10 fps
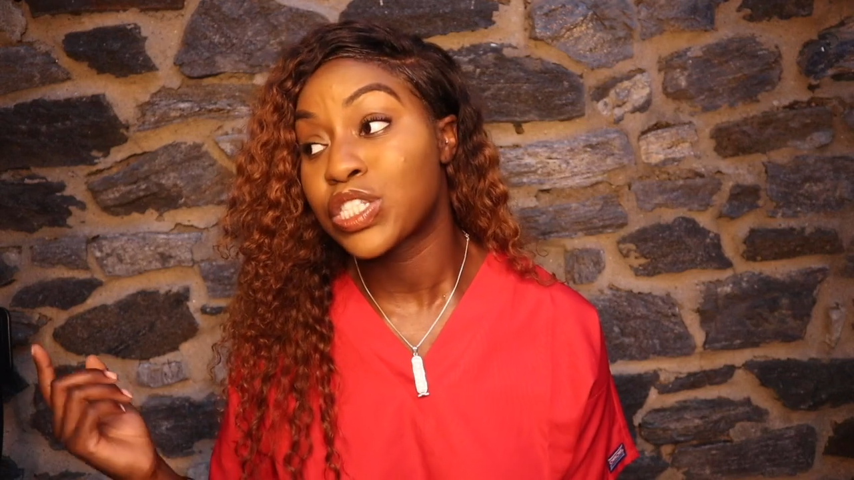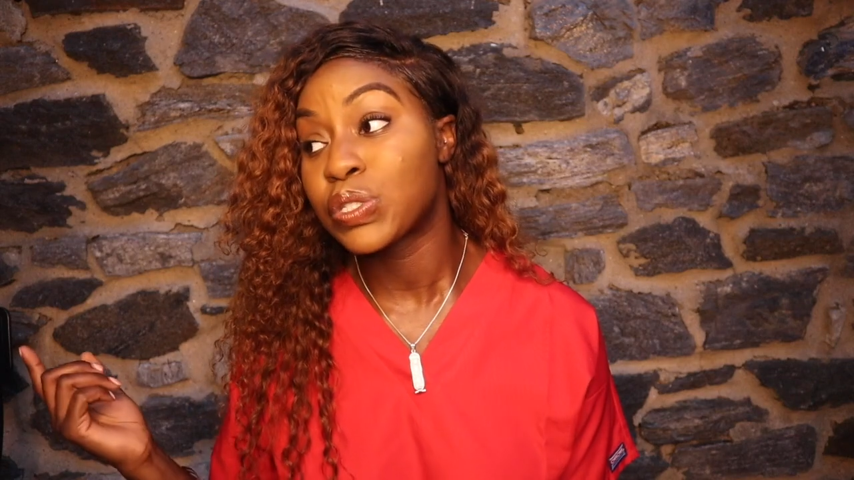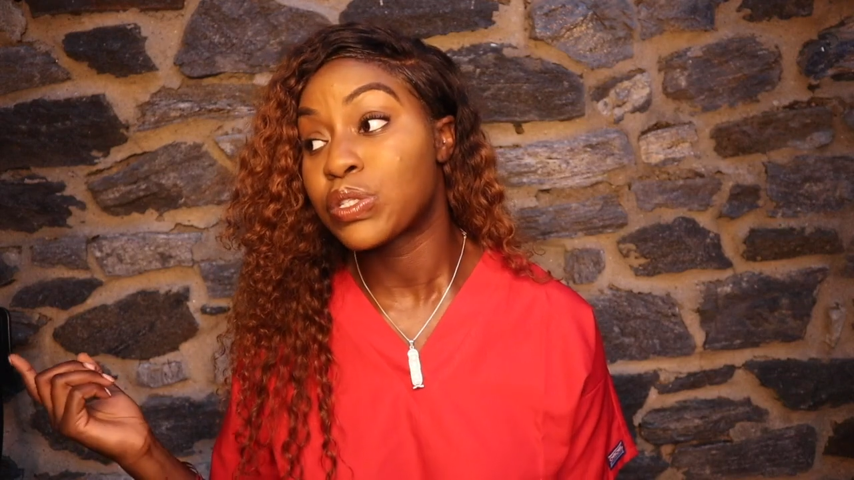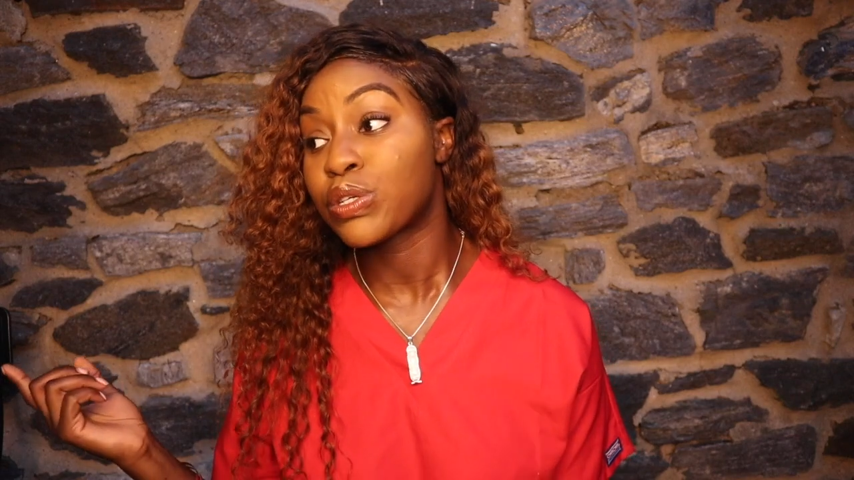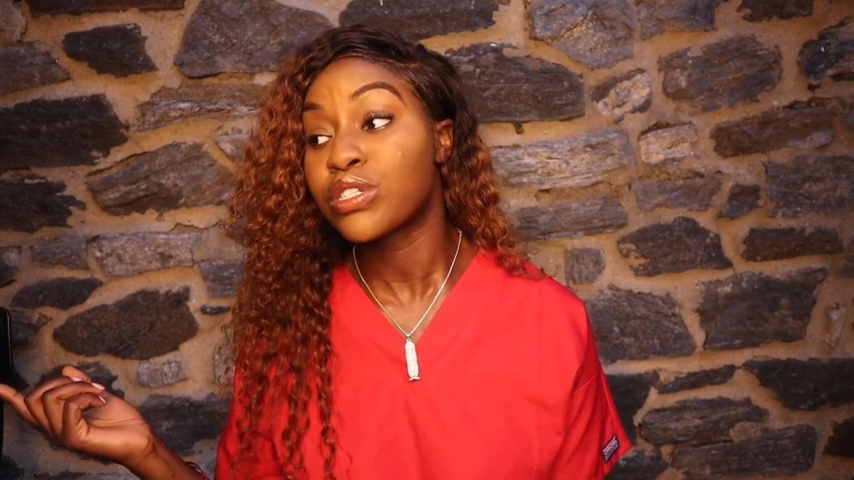
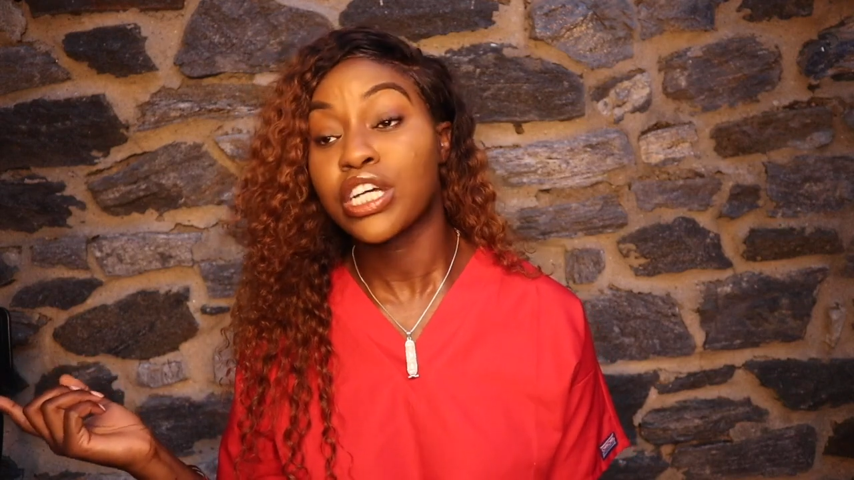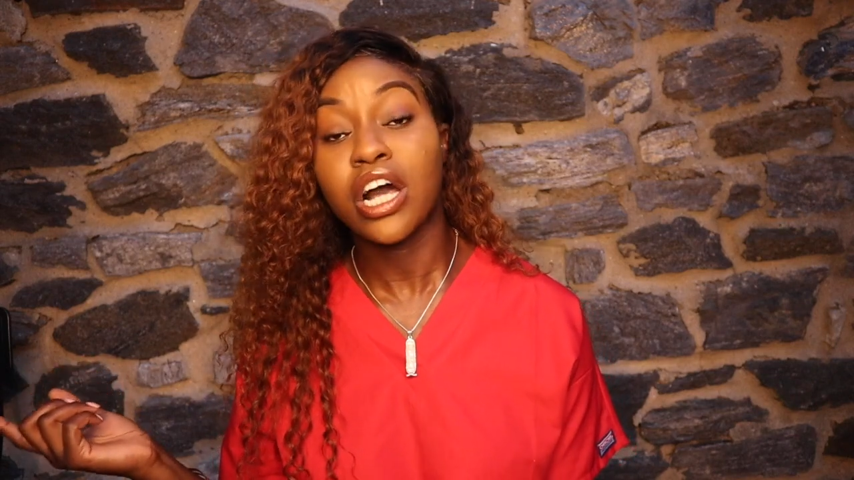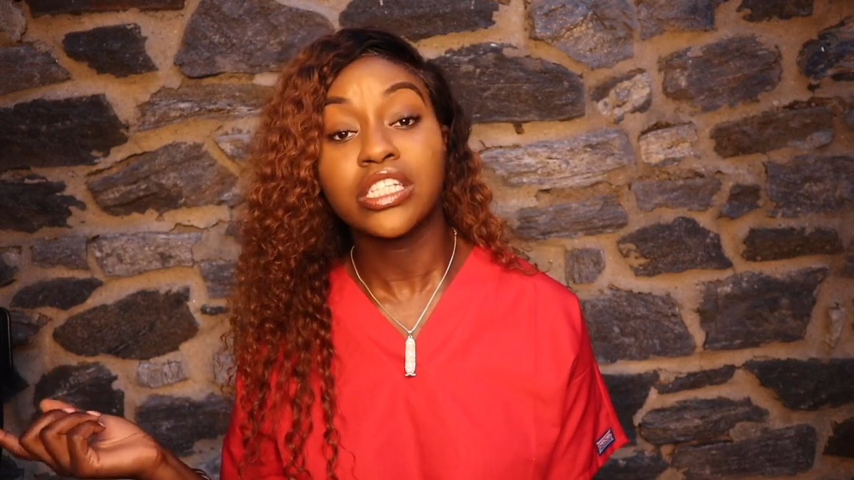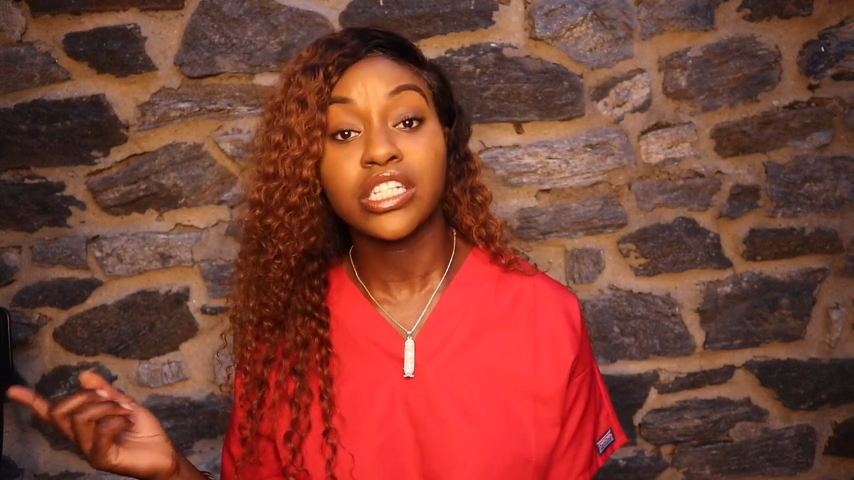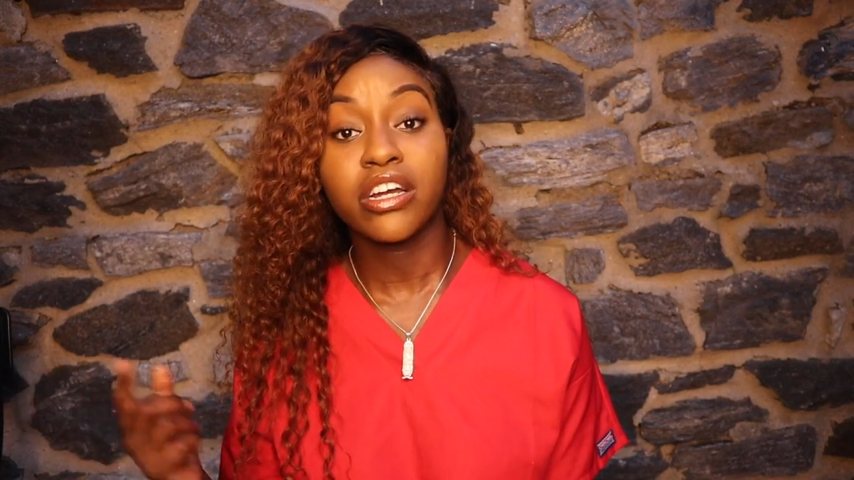to schools
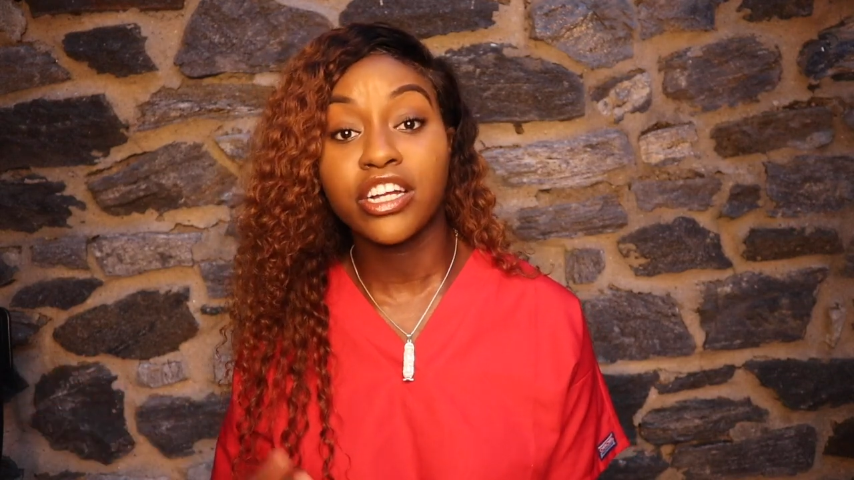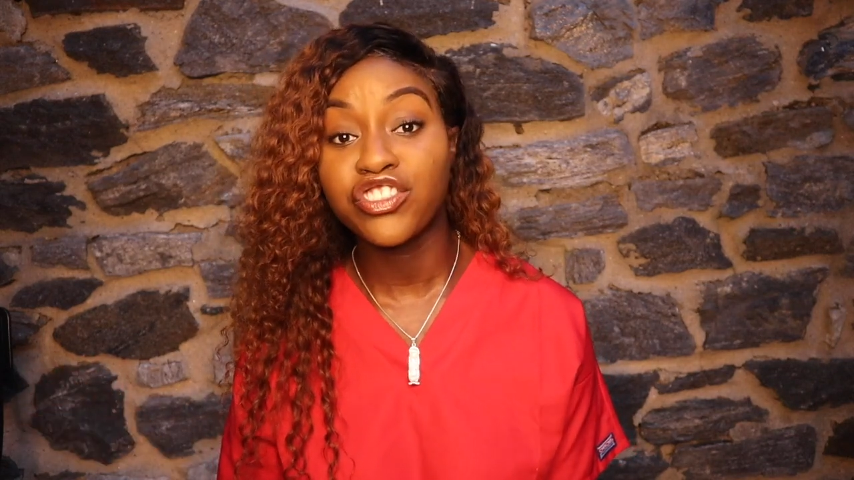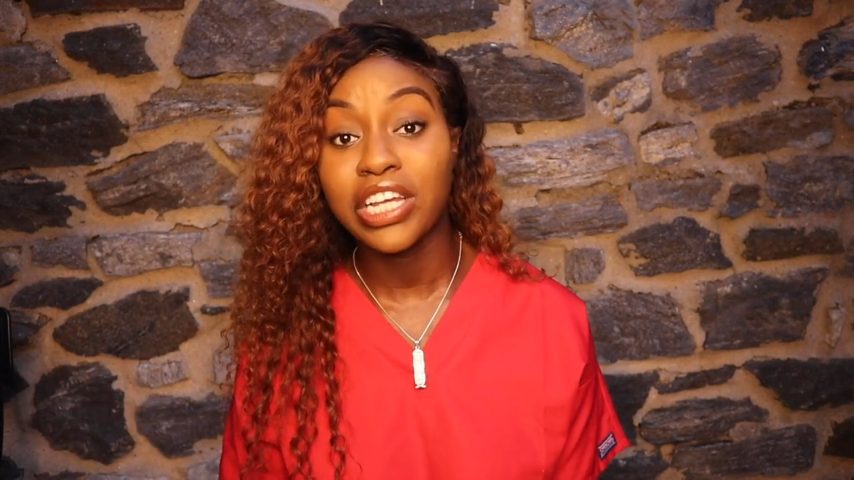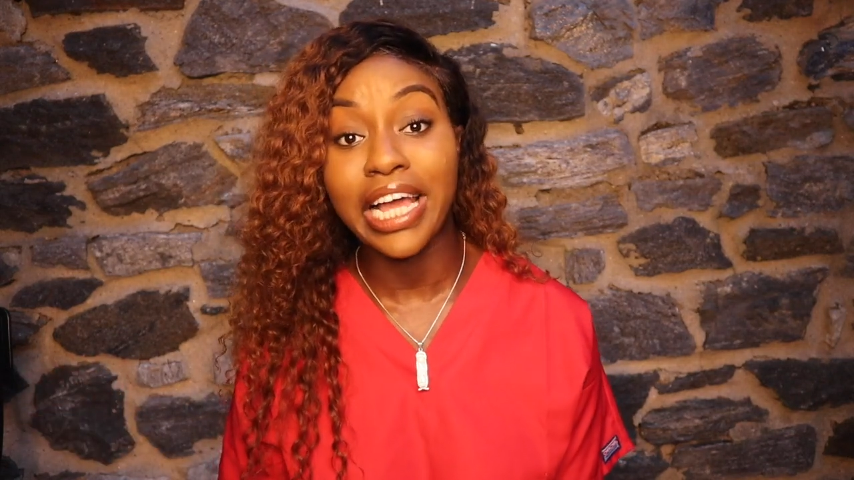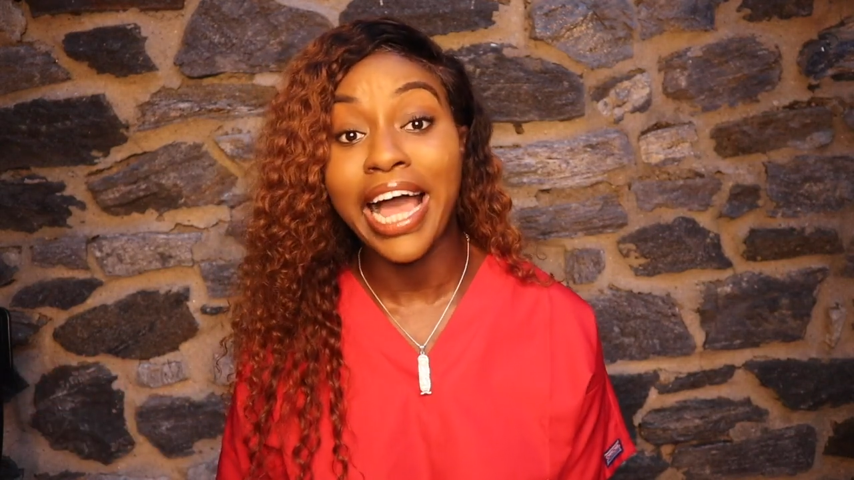across the
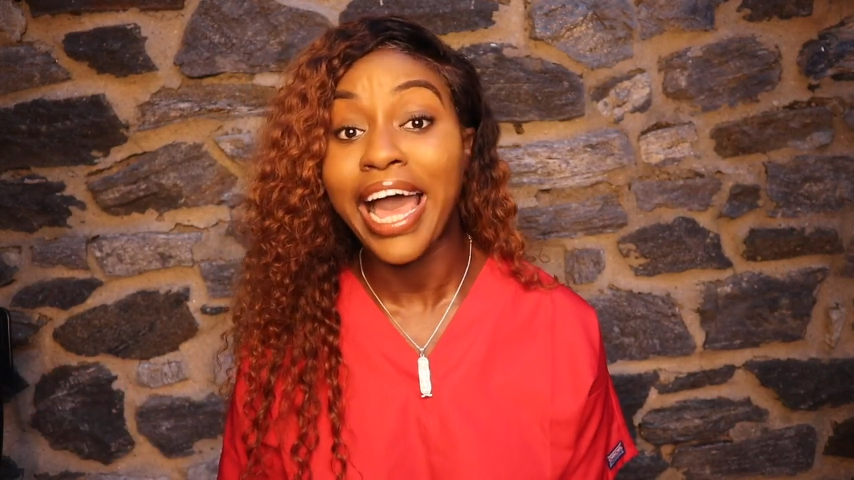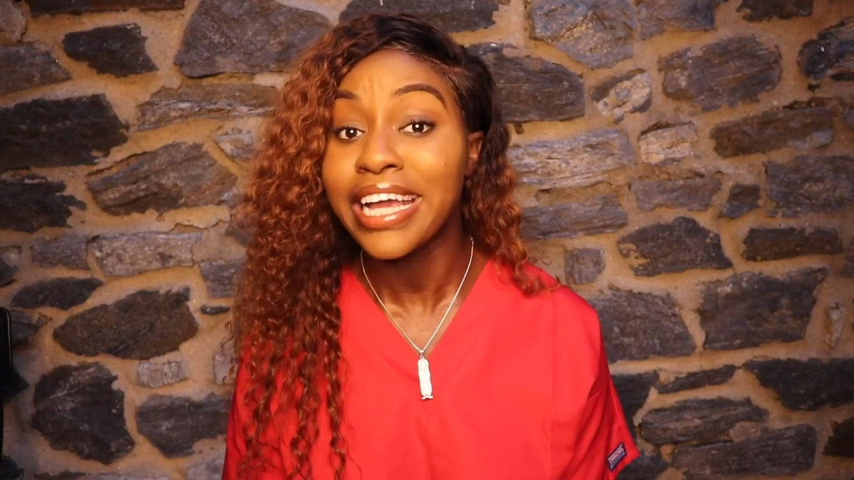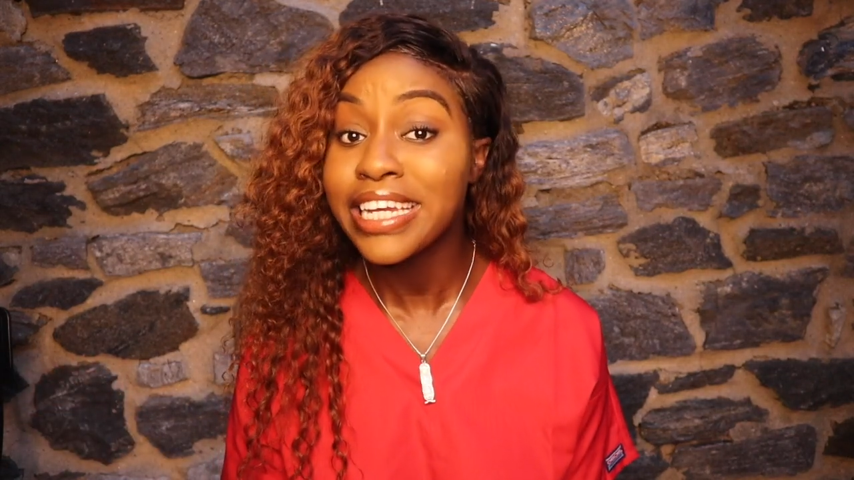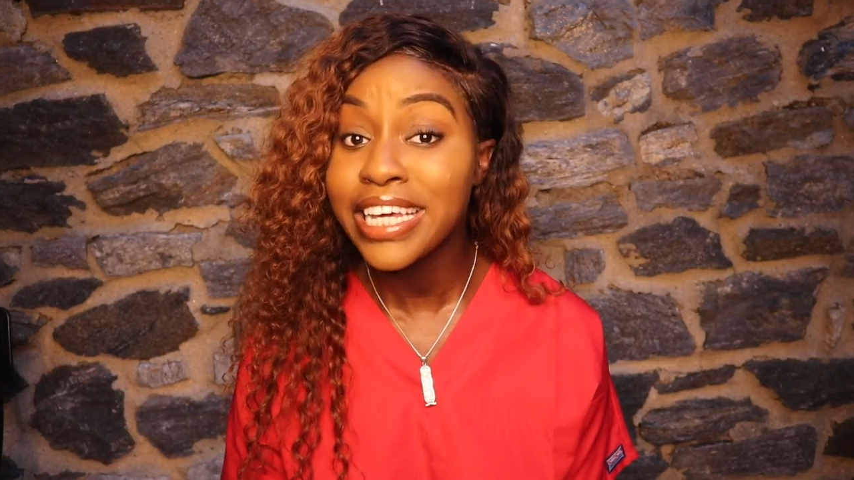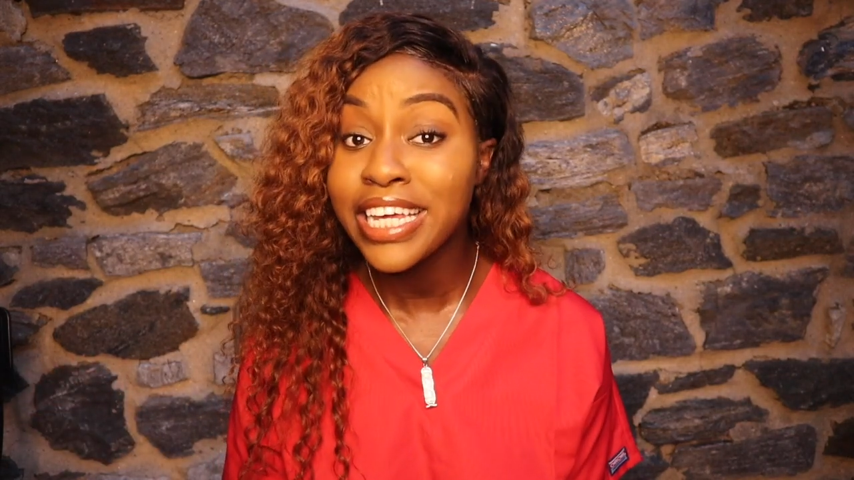country like
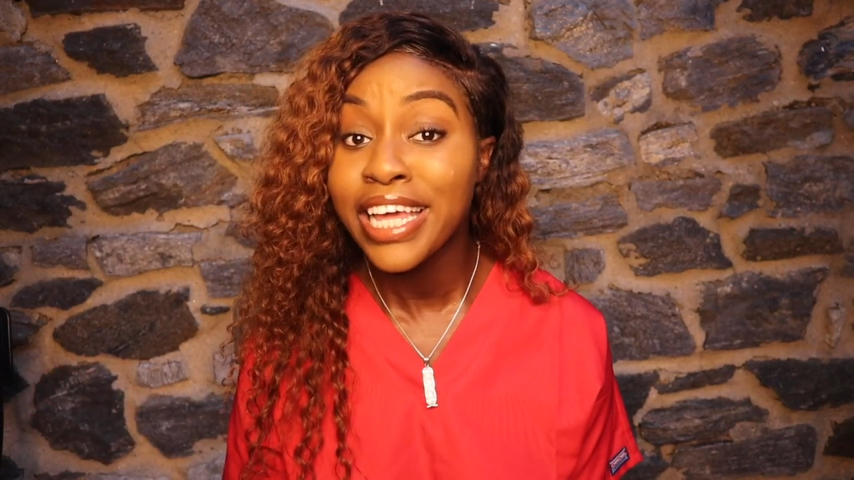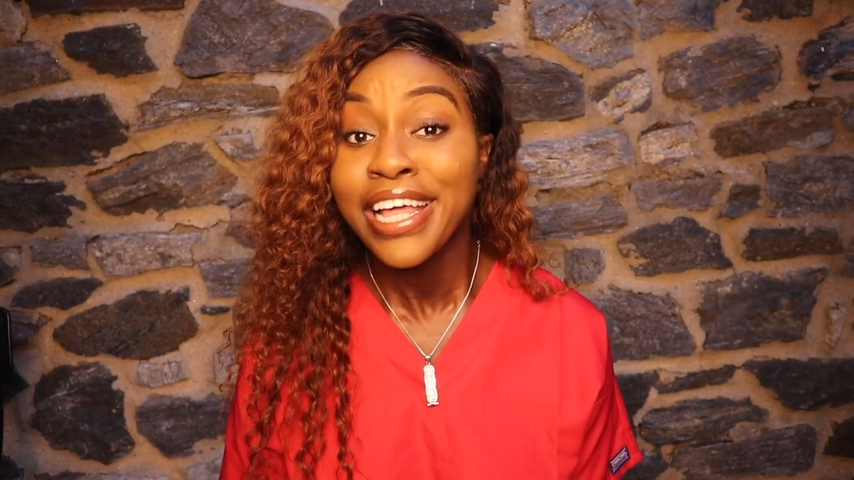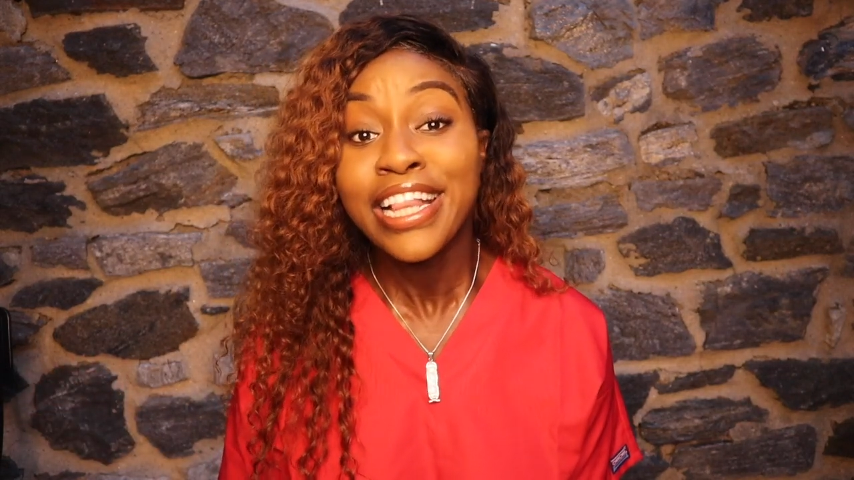I did,